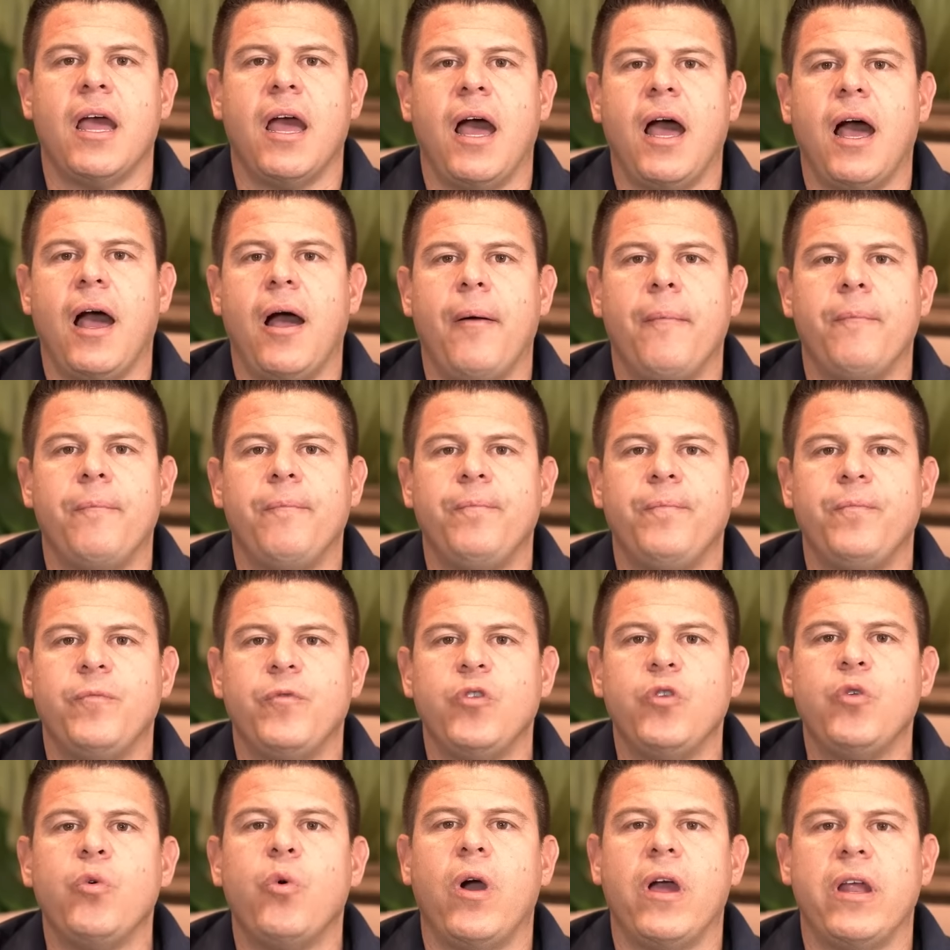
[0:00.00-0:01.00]

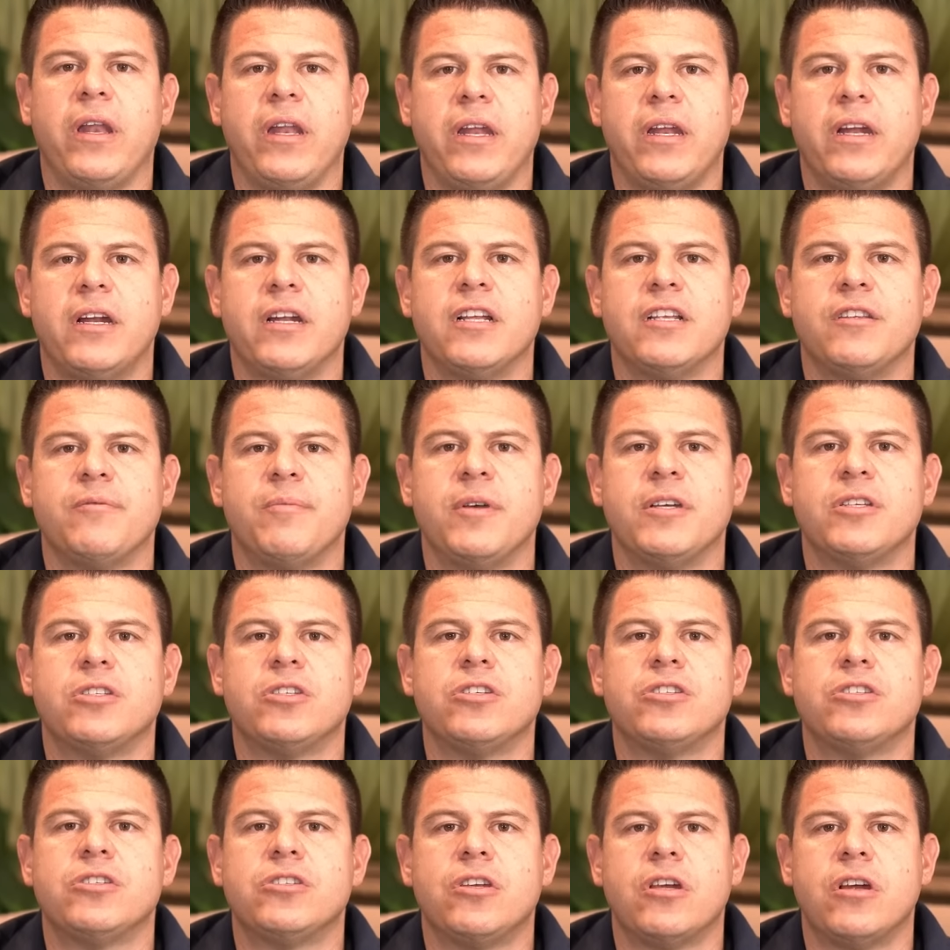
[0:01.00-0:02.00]
Do I need an
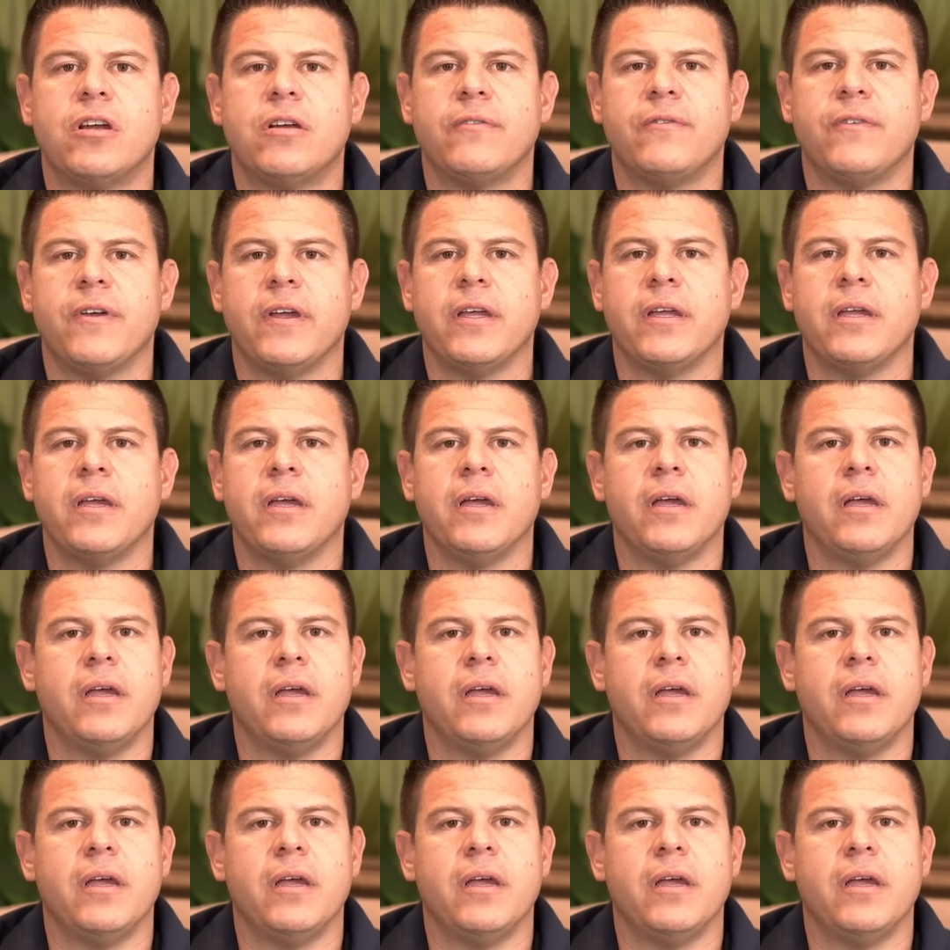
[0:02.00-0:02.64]
asbestos survey?